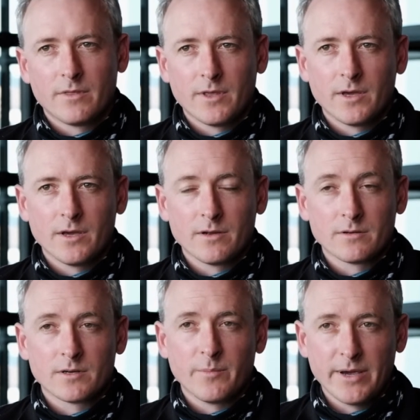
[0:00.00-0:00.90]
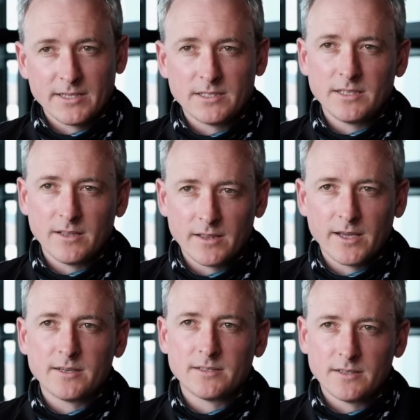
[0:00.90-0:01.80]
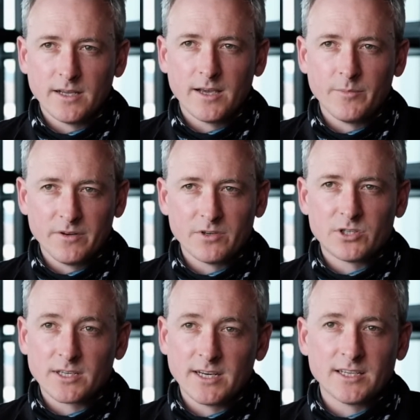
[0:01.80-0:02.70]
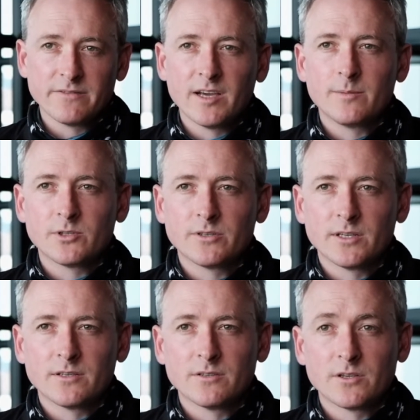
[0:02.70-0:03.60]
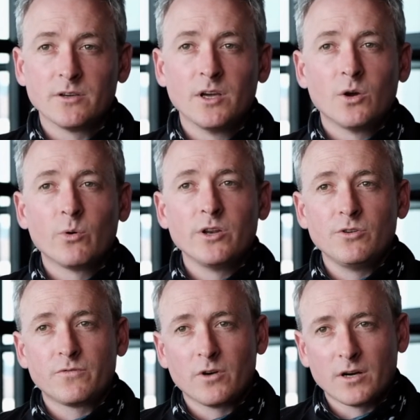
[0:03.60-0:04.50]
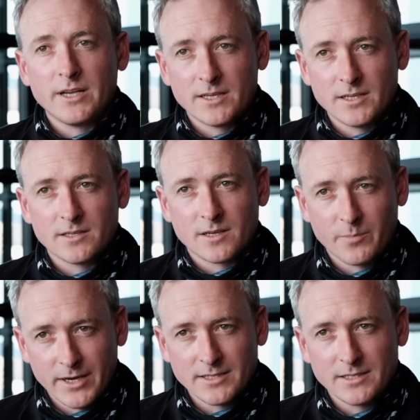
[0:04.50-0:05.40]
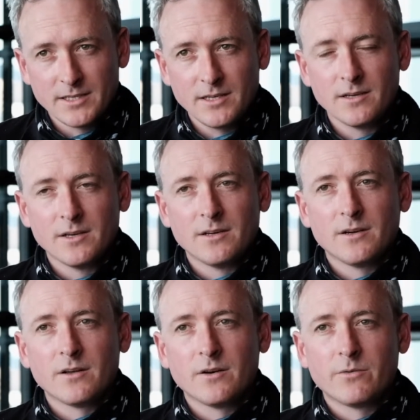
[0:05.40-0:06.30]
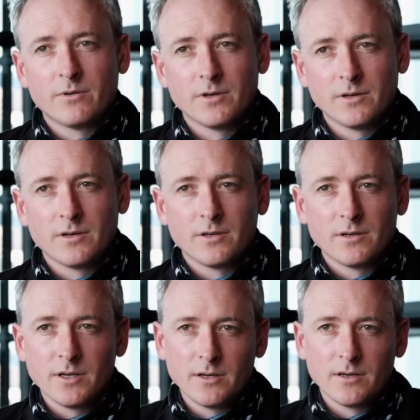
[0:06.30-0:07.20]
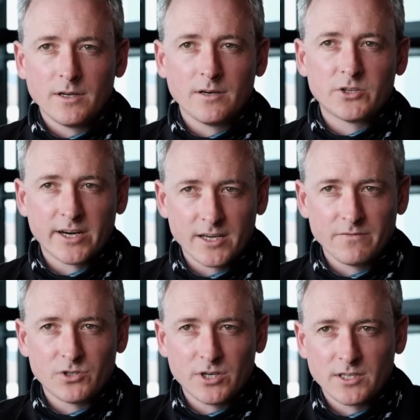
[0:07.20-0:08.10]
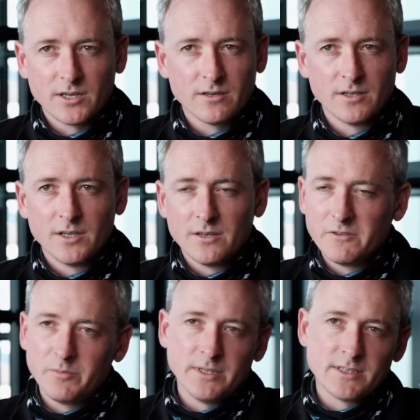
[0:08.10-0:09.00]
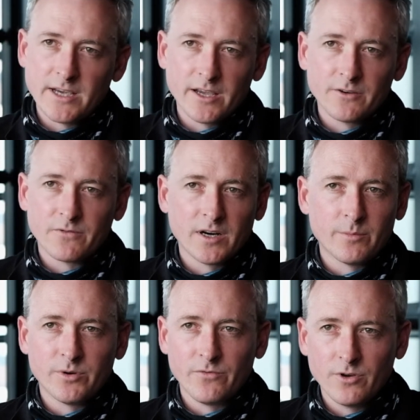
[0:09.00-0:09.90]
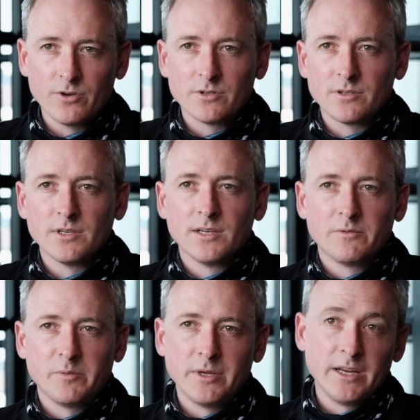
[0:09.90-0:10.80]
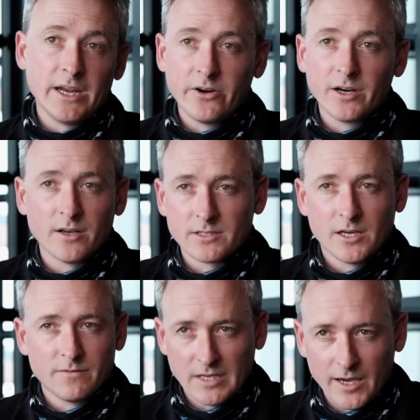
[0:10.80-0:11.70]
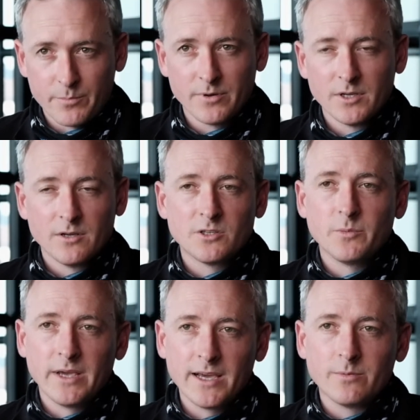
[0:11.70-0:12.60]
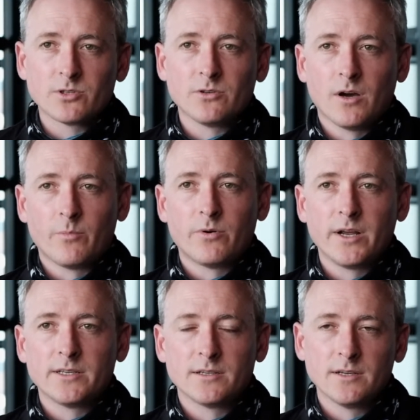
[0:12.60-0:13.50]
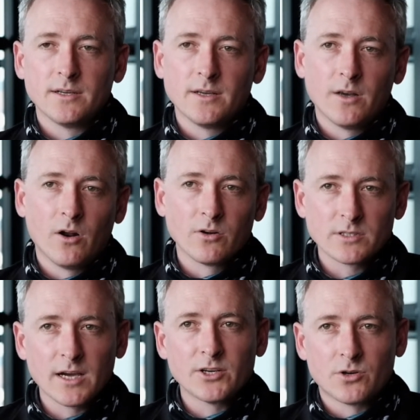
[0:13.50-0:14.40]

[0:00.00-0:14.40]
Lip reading: the capacity that infrastructure has available to it. So when you've got excess capacity in track infrastructure, we've been saying for a number of years, we've been gearing ourselves up to be able to operate alongside